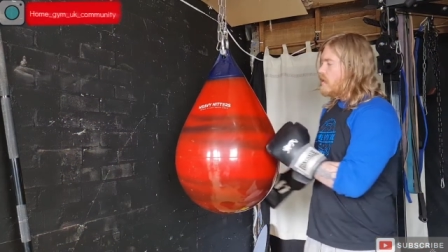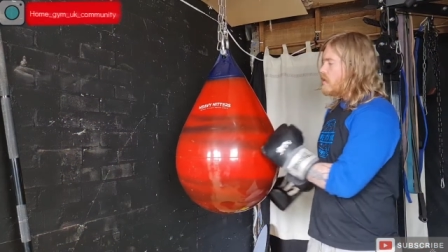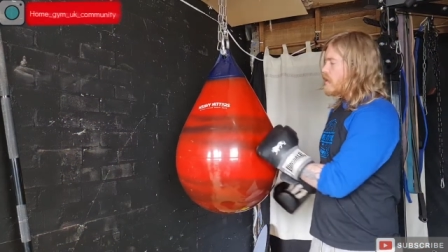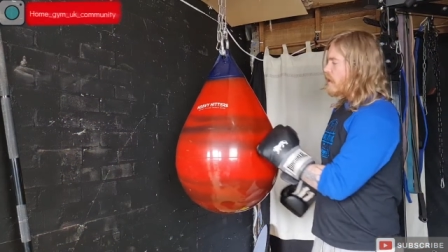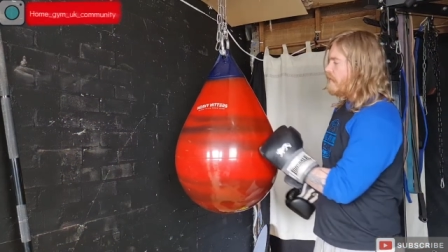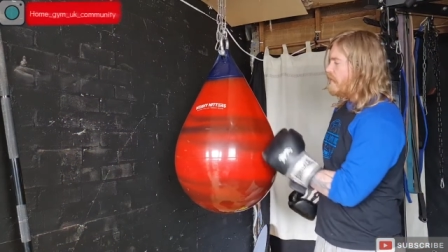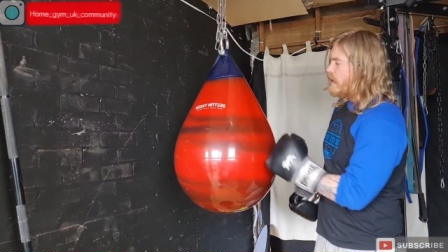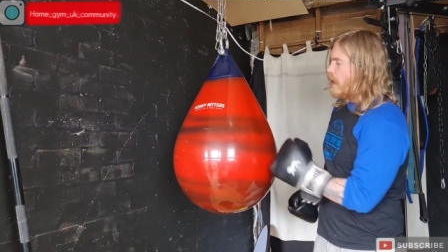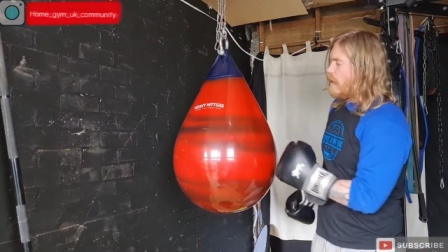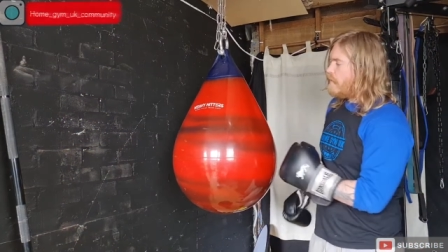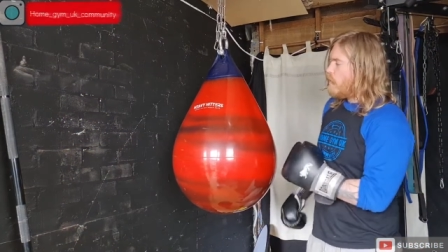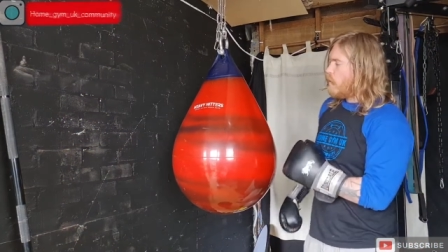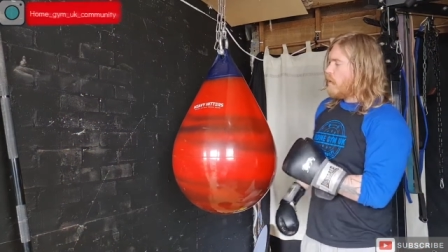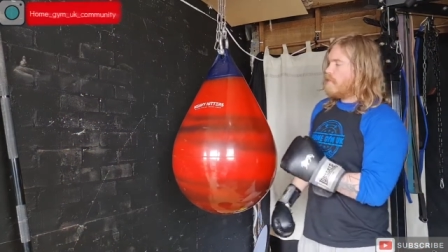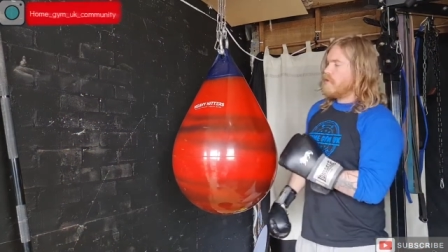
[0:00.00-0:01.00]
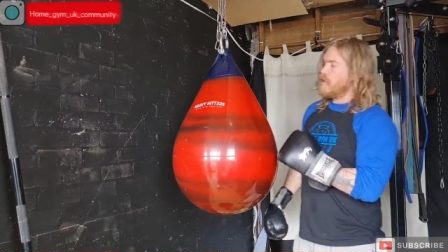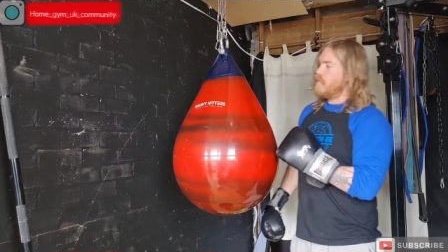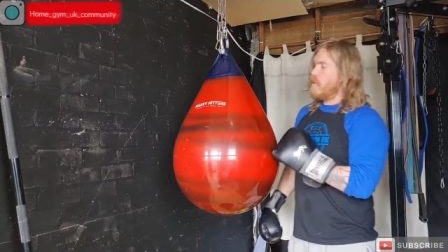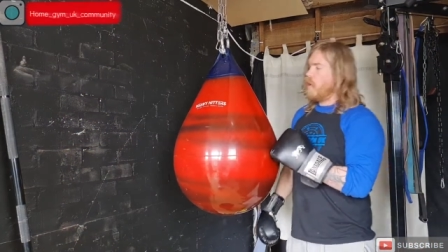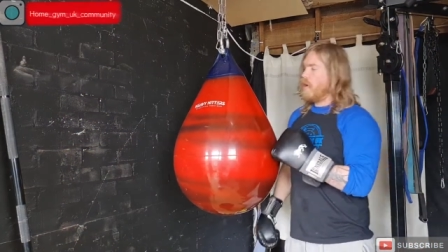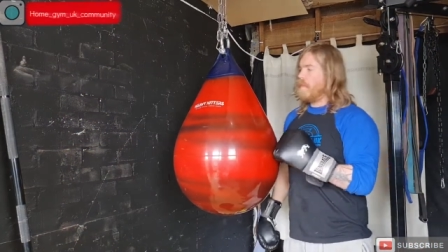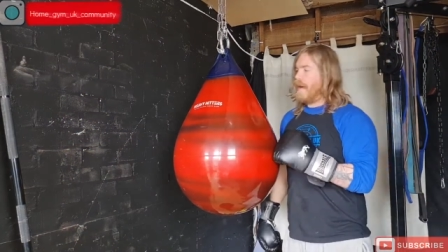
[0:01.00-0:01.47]
So if you go for one of the
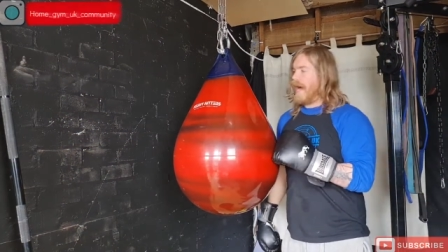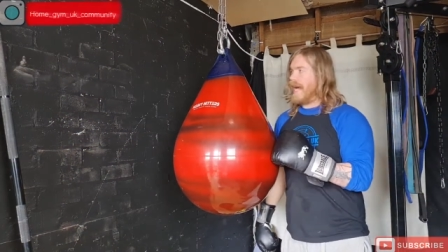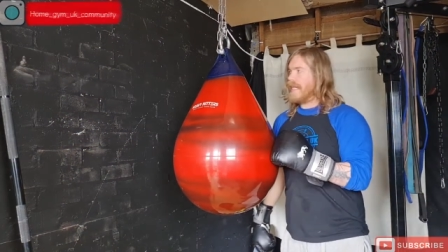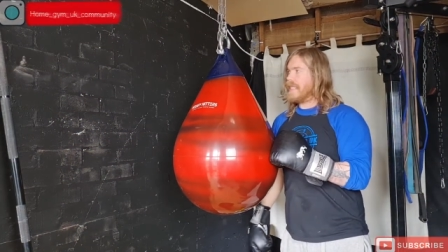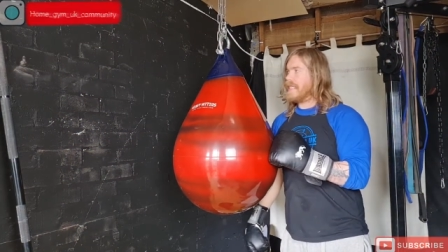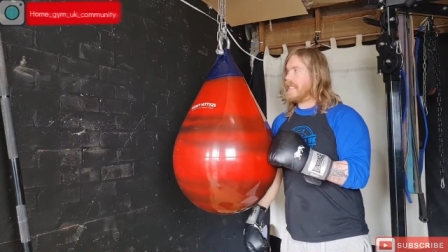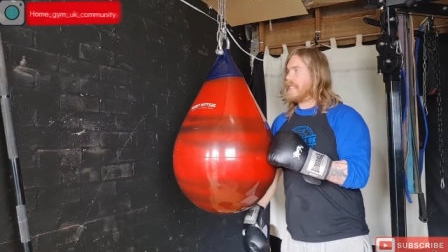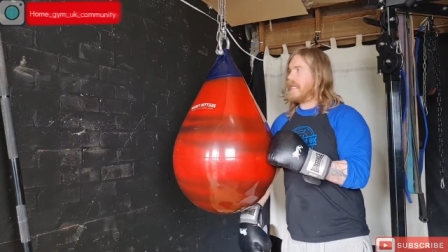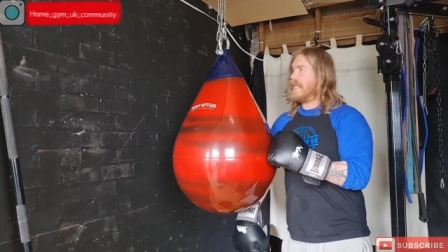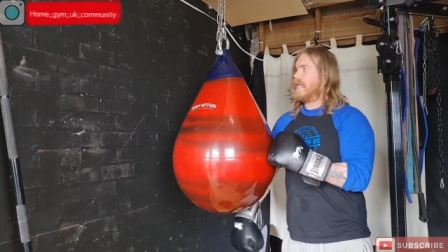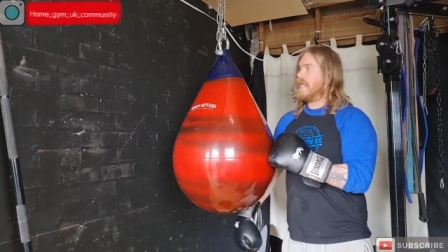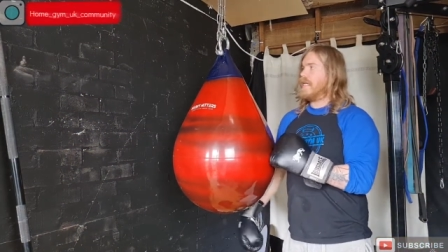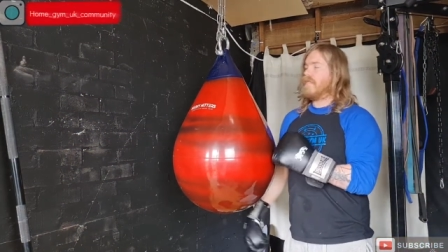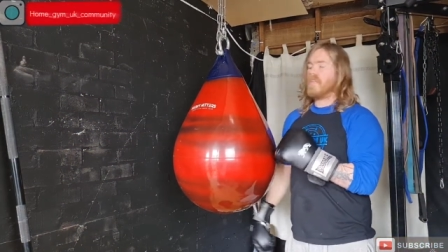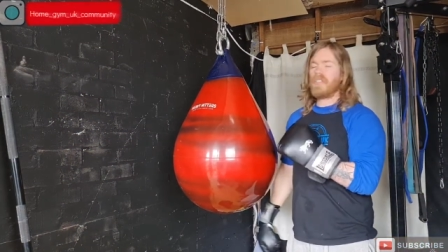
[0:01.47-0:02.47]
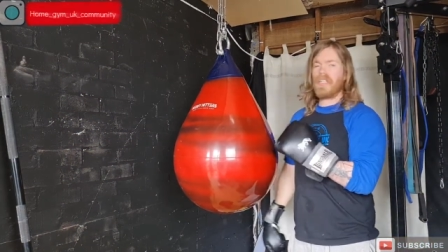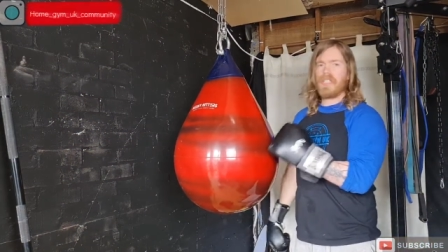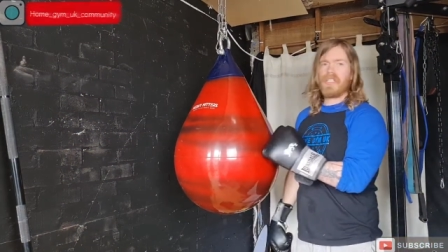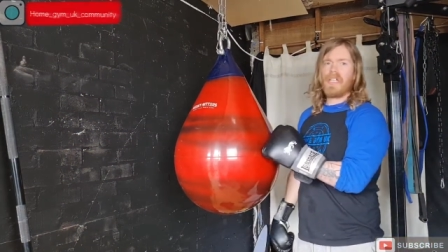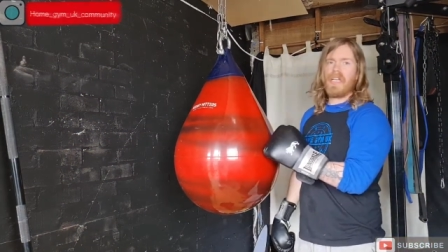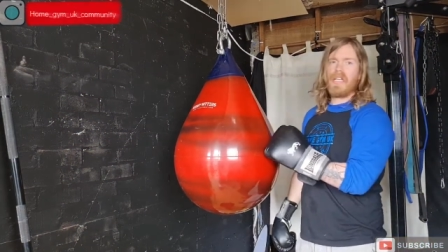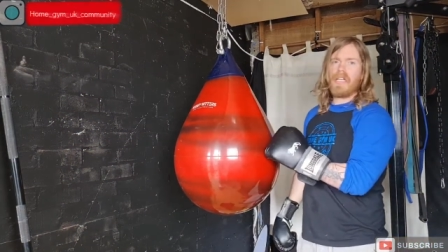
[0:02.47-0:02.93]
smaller bags, the
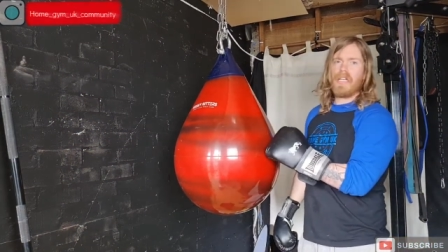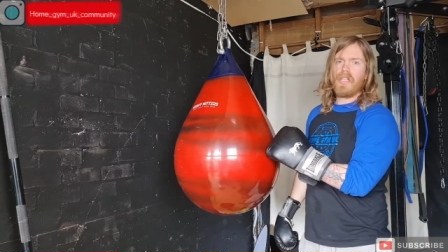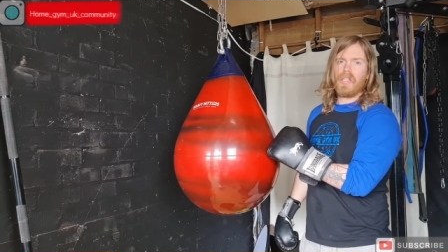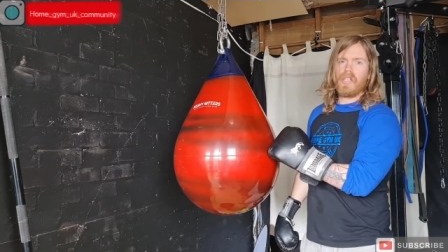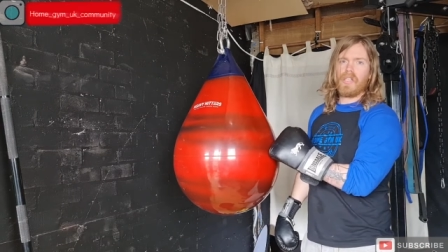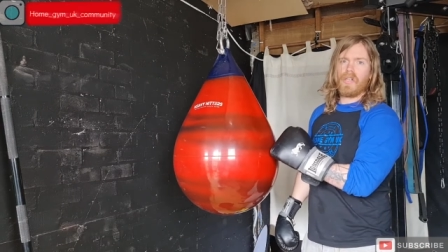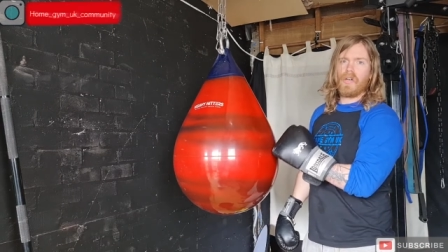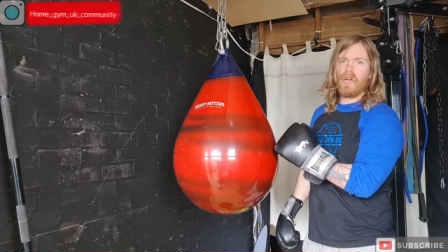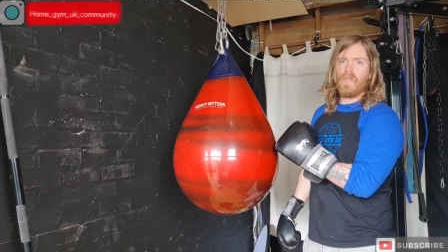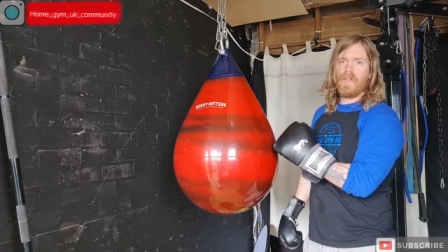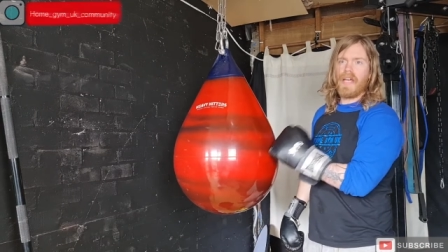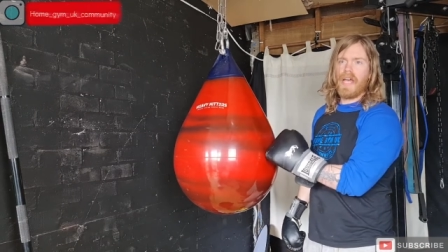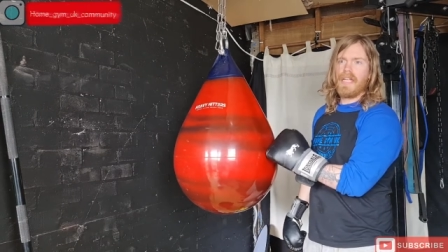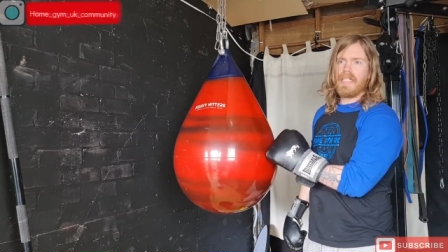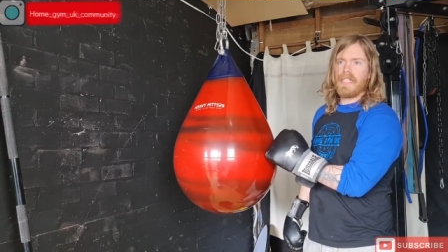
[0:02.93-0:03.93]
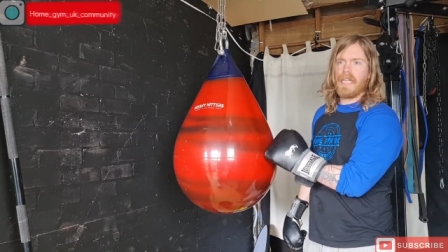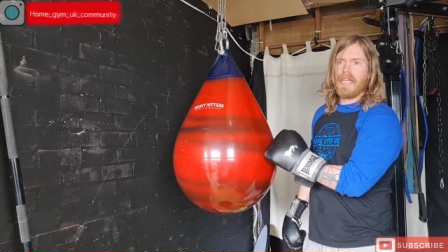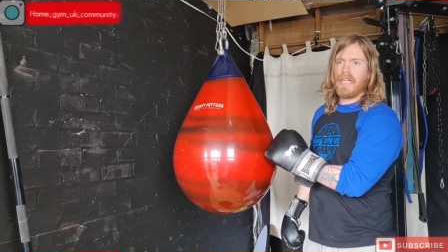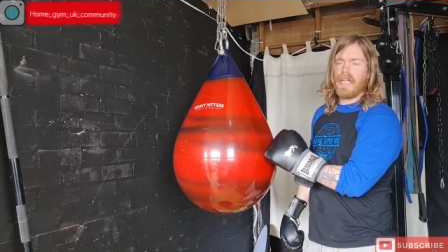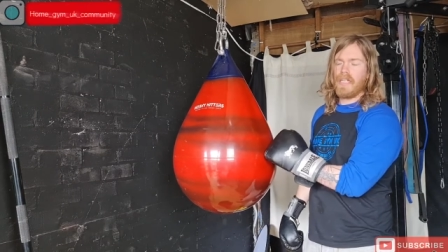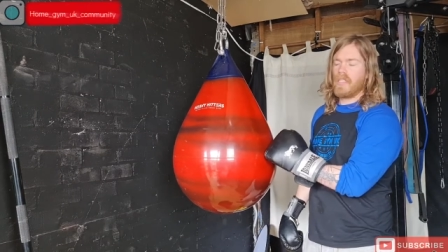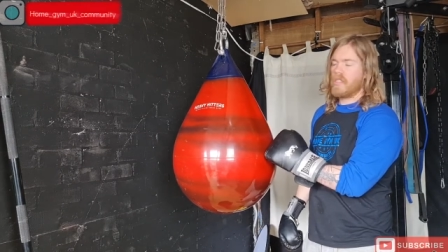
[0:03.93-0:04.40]
16-inch or the
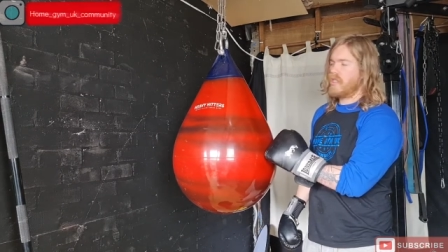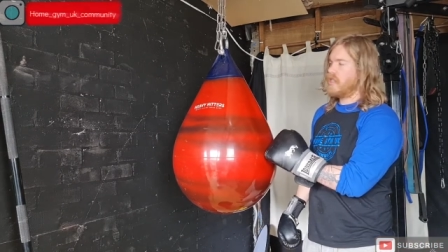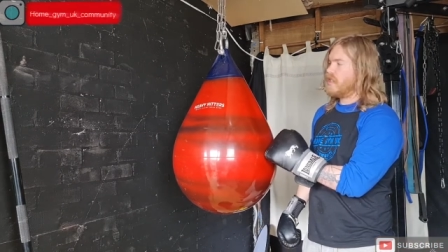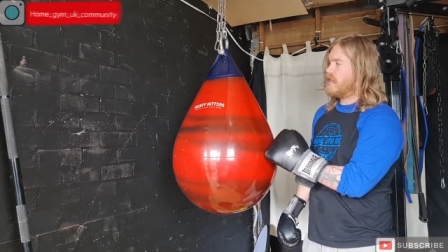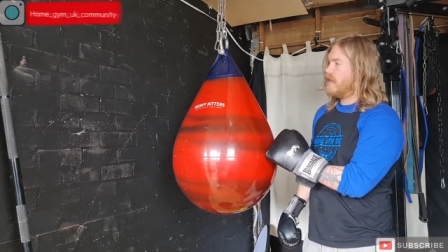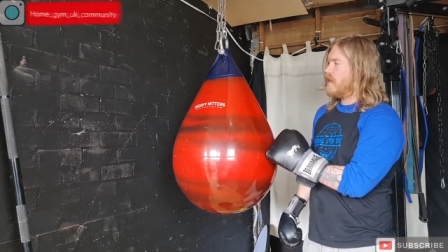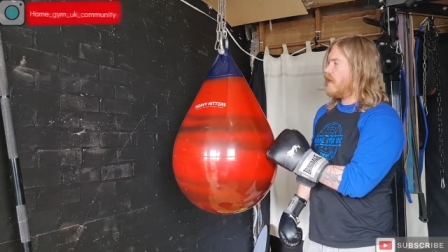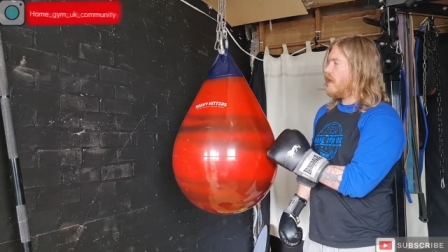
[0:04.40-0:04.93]
18-inch,